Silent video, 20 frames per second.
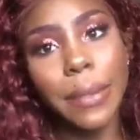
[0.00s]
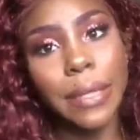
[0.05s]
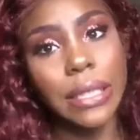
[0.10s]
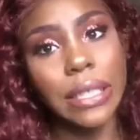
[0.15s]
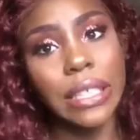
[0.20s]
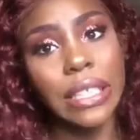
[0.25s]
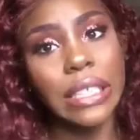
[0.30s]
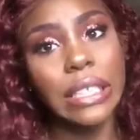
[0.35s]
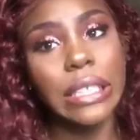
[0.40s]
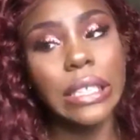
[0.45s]

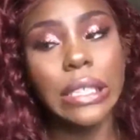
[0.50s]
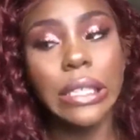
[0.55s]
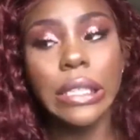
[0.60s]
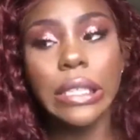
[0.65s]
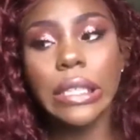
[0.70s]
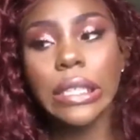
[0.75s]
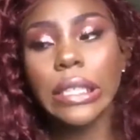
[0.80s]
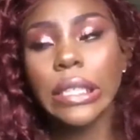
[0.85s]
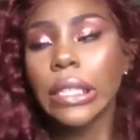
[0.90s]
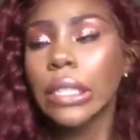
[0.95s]
but
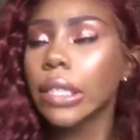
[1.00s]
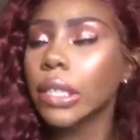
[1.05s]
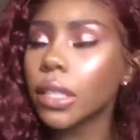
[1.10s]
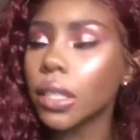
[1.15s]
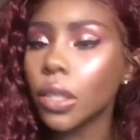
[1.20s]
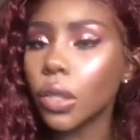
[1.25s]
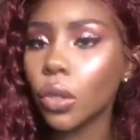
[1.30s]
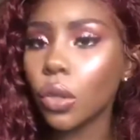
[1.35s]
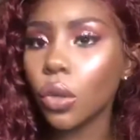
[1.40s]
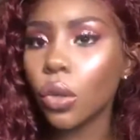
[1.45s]

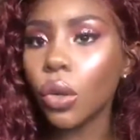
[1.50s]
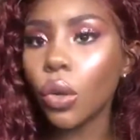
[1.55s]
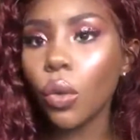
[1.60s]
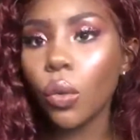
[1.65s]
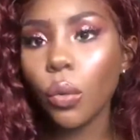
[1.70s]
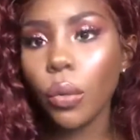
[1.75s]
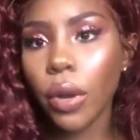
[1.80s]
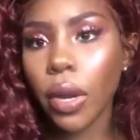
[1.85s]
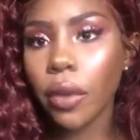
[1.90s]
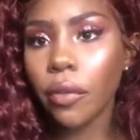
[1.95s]

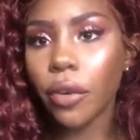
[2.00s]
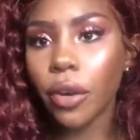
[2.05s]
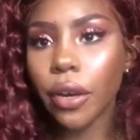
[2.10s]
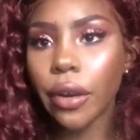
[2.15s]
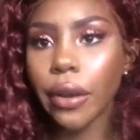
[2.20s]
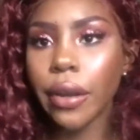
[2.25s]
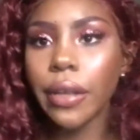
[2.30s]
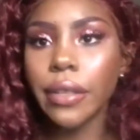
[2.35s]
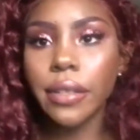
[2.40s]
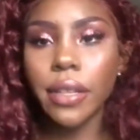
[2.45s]
whatever,
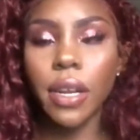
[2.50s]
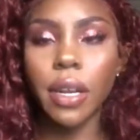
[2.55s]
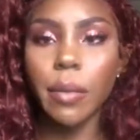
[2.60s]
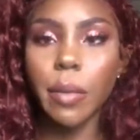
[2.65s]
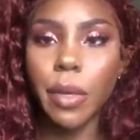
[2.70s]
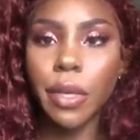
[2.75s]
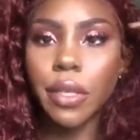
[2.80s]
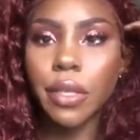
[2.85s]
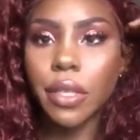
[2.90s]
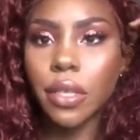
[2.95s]
it's not a
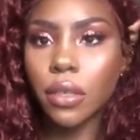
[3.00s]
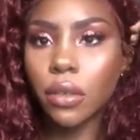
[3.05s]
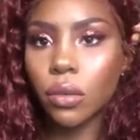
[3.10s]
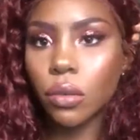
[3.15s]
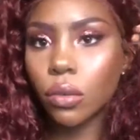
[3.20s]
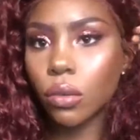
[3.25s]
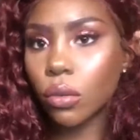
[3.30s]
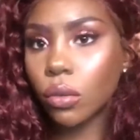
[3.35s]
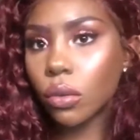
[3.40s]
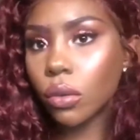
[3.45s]
big
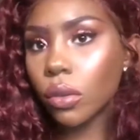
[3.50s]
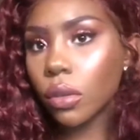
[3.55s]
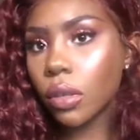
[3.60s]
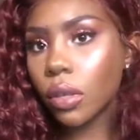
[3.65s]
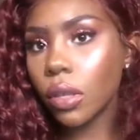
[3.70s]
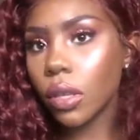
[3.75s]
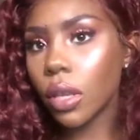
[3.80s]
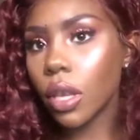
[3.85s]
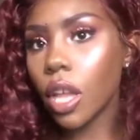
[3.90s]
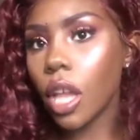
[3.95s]
deal.
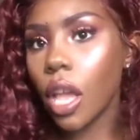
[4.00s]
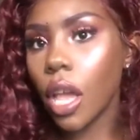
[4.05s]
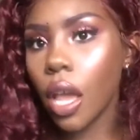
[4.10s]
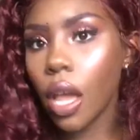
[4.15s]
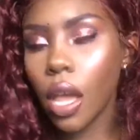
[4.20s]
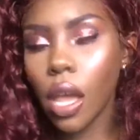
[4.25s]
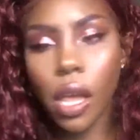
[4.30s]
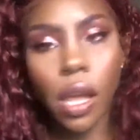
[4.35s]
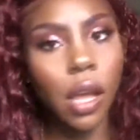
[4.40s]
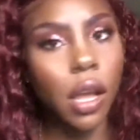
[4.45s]

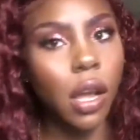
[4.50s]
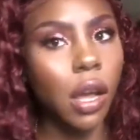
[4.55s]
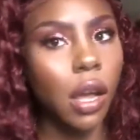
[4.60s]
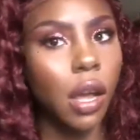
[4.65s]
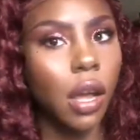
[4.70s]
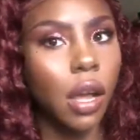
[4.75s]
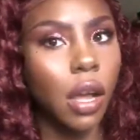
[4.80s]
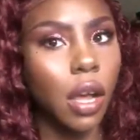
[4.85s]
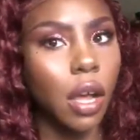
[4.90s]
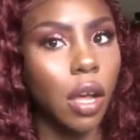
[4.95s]

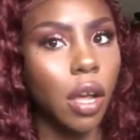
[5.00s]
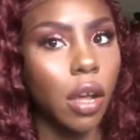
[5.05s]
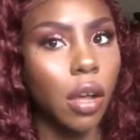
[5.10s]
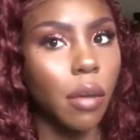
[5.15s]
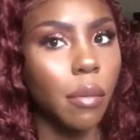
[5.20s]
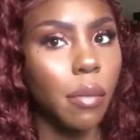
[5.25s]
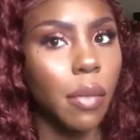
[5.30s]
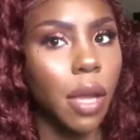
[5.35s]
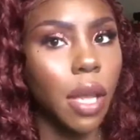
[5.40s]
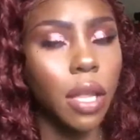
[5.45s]
I
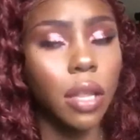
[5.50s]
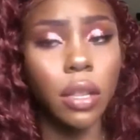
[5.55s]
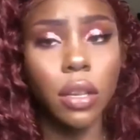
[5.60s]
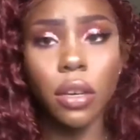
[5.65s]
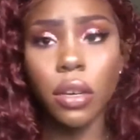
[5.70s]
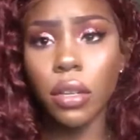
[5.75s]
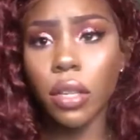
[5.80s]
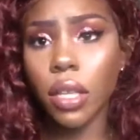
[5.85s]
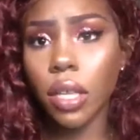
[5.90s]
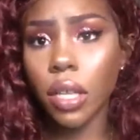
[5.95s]

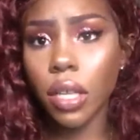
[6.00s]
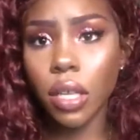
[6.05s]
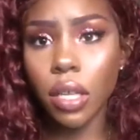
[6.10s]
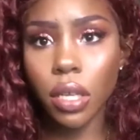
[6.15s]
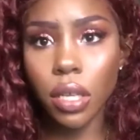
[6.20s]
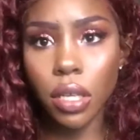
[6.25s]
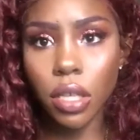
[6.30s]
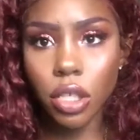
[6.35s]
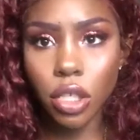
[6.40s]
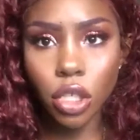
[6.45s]

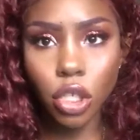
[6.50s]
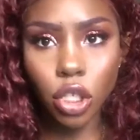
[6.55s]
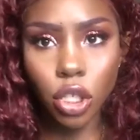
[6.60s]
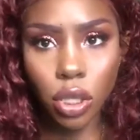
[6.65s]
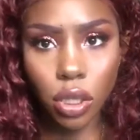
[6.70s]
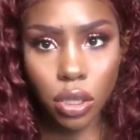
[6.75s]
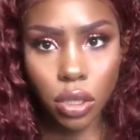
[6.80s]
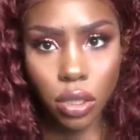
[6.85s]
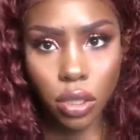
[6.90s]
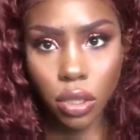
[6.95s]
literally
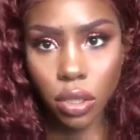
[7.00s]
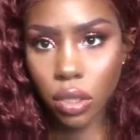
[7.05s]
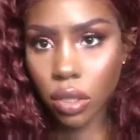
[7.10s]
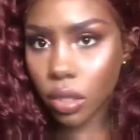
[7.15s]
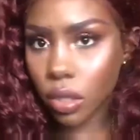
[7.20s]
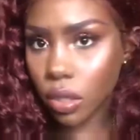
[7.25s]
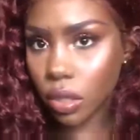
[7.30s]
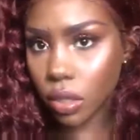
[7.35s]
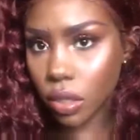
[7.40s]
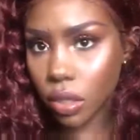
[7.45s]
just